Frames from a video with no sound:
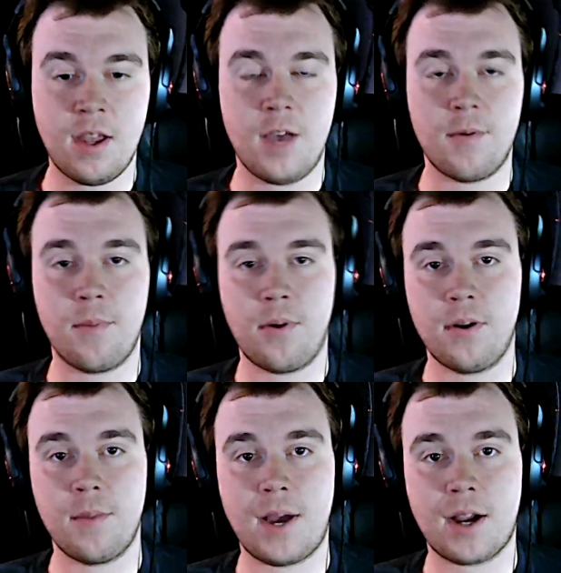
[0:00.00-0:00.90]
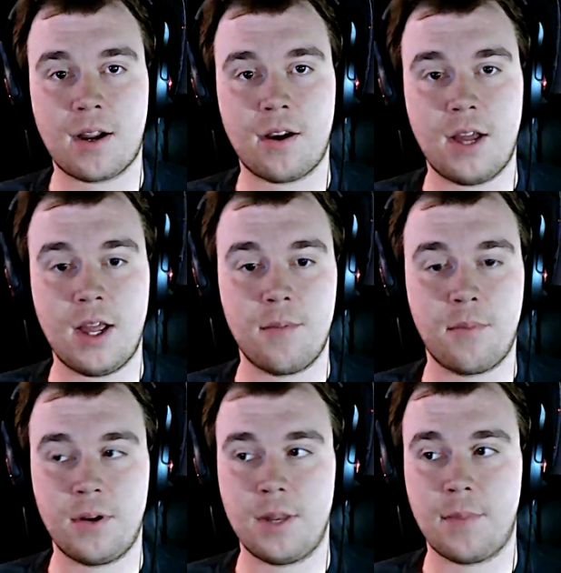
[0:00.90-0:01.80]
I've been putting it back and
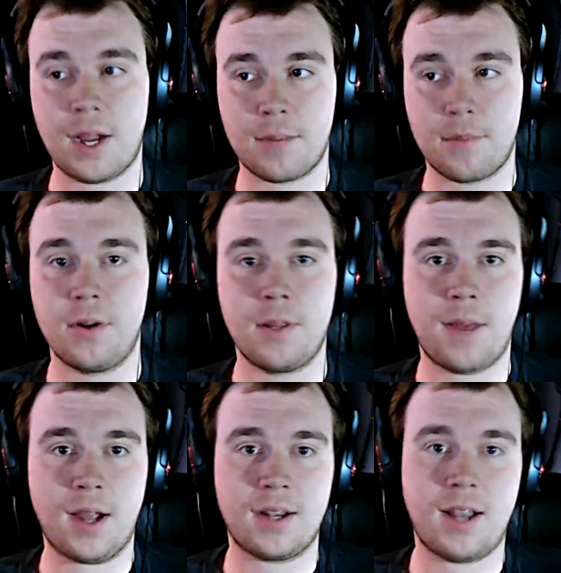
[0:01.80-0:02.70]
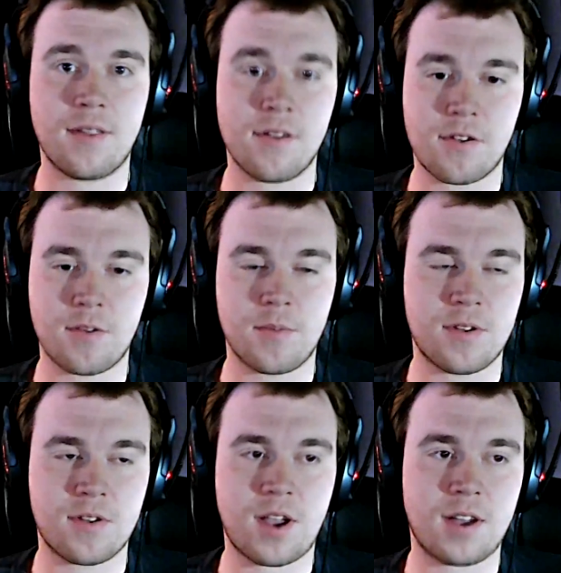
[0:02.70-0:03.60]
putting it back, and now that the summer's
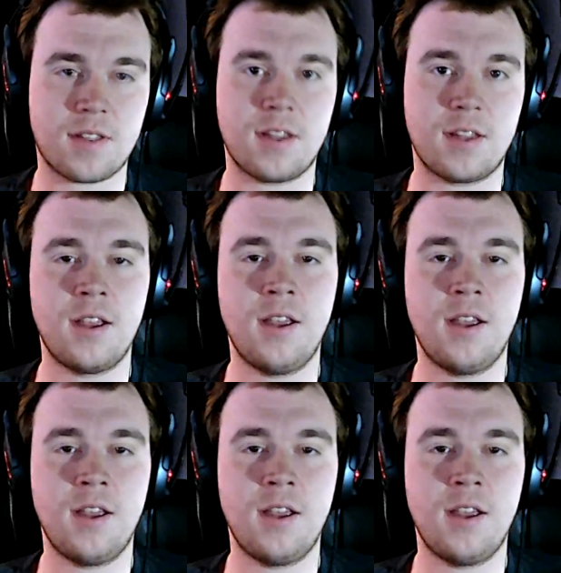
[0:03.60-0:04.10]
started,